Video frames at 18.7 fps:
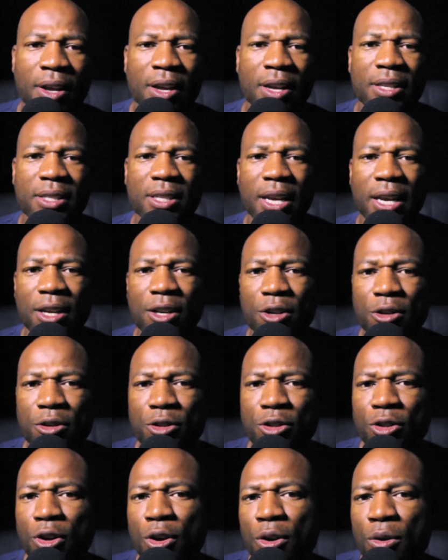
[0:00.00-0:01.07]
it's like you're
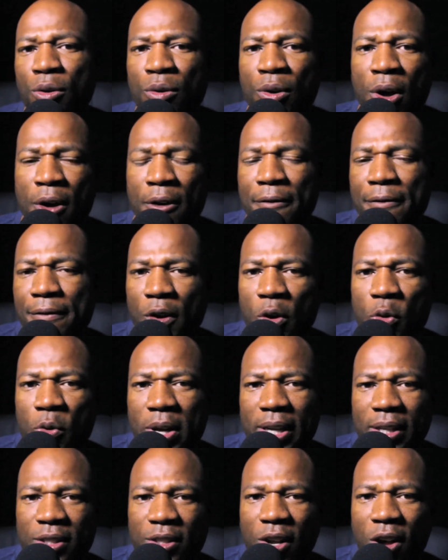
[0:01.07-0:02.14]
so
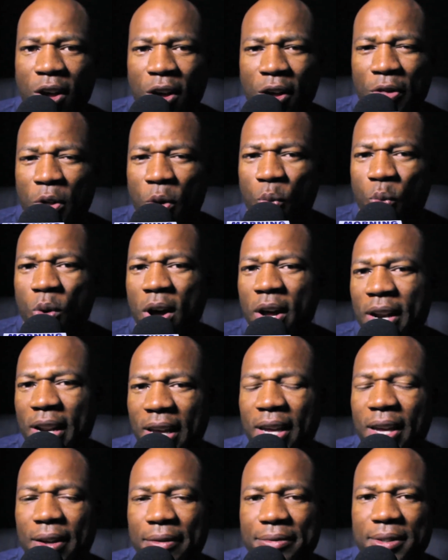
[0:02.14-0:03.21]
focused on the what
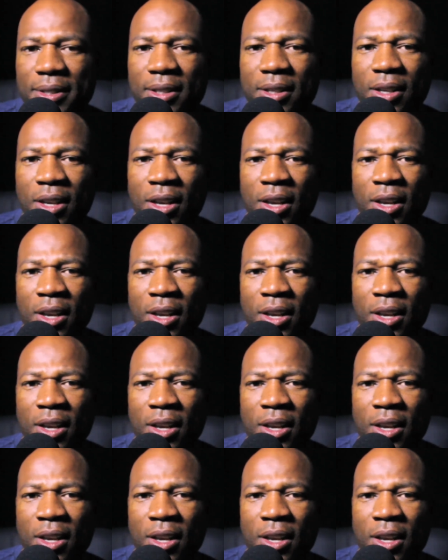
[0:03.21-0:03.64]
ifs,